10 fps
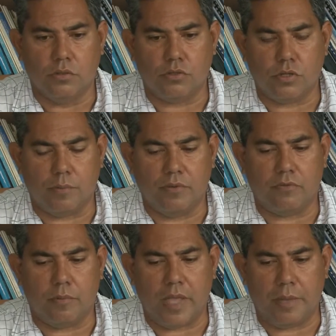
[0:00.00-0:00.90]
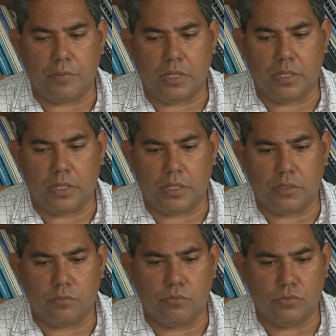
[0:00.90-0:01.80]
stop it from happening, and
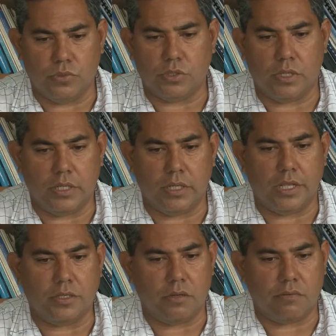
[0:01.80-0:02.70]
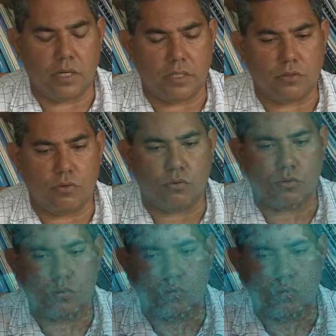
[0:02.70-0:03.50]
just let nature run its course. So